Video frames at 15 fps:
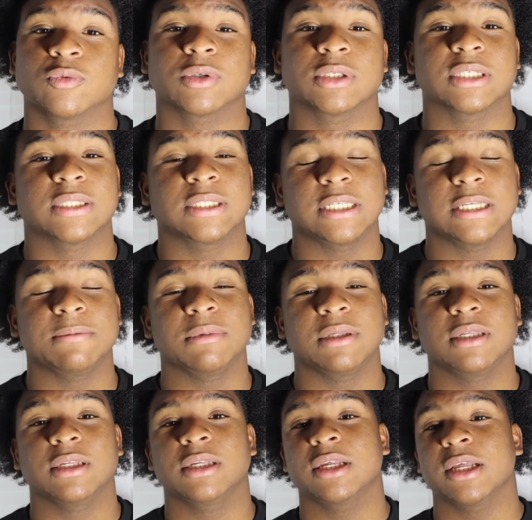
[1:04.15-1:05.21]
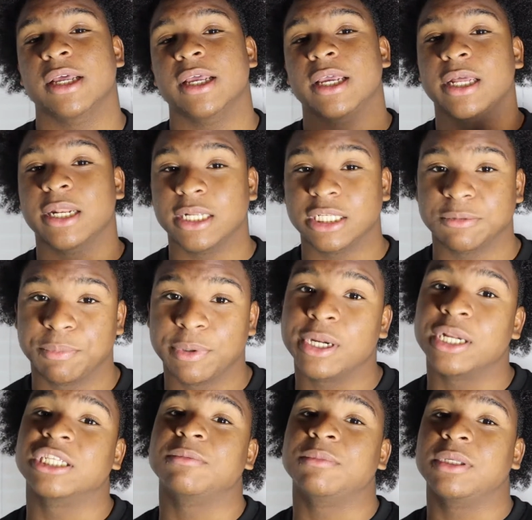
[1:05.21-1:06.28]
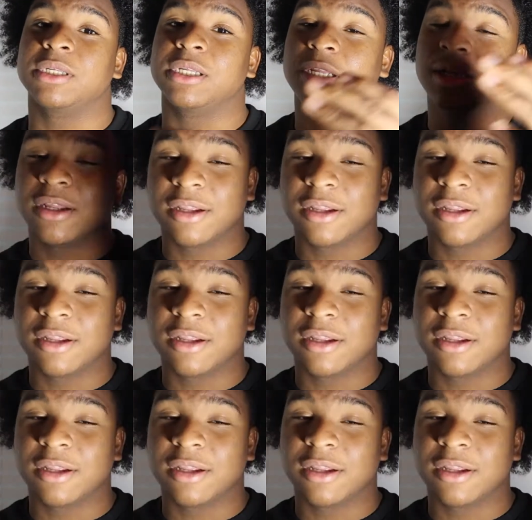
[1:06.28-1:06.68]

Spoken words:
who want to see me and experience me